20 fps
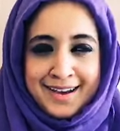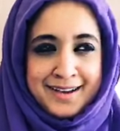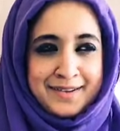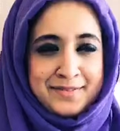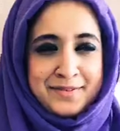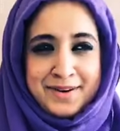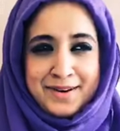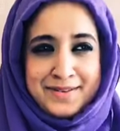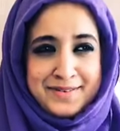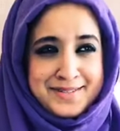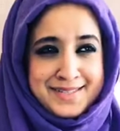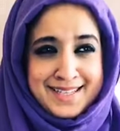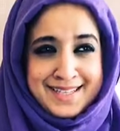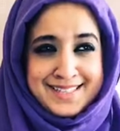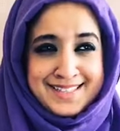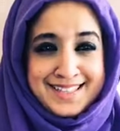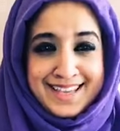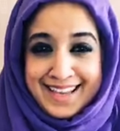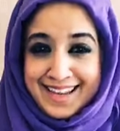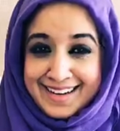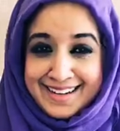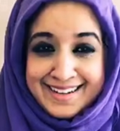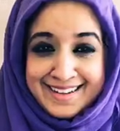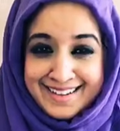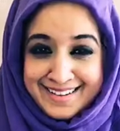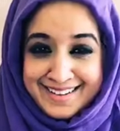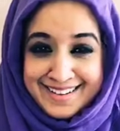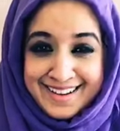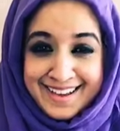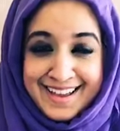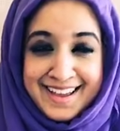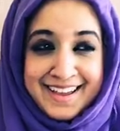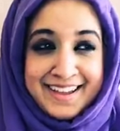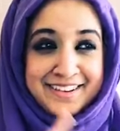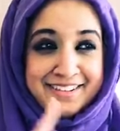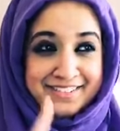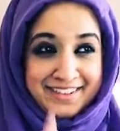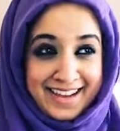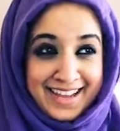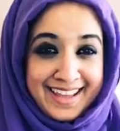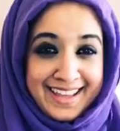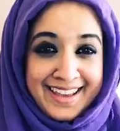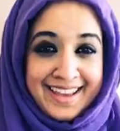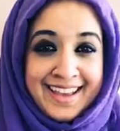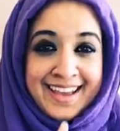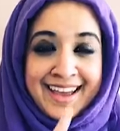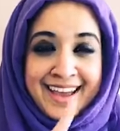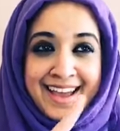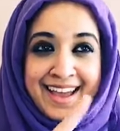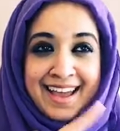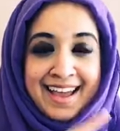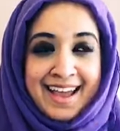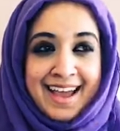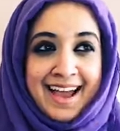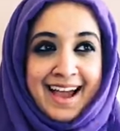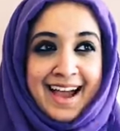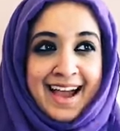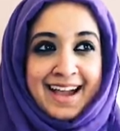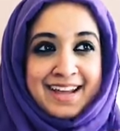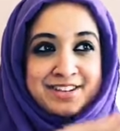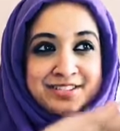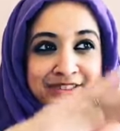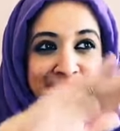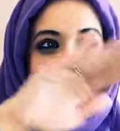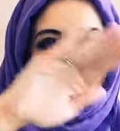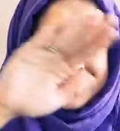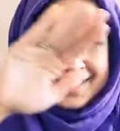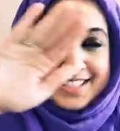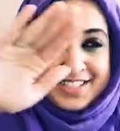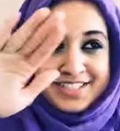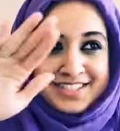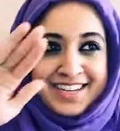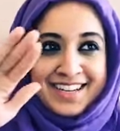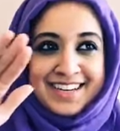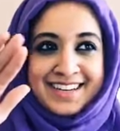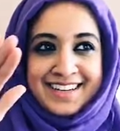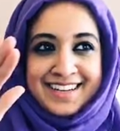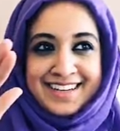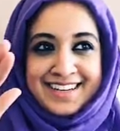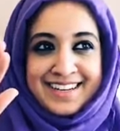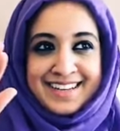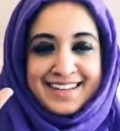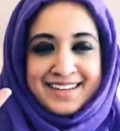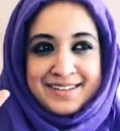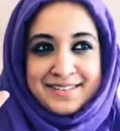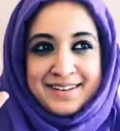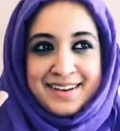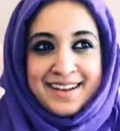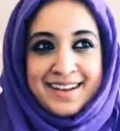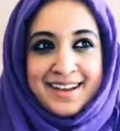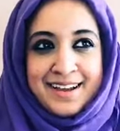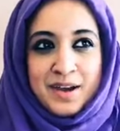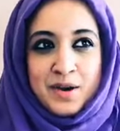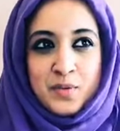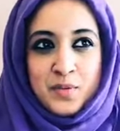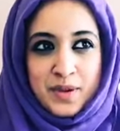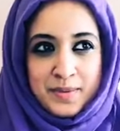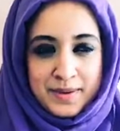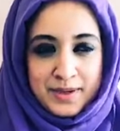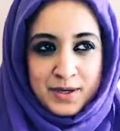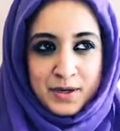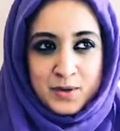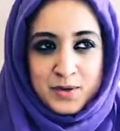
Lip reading: what was I saying? Right, I transitioned into women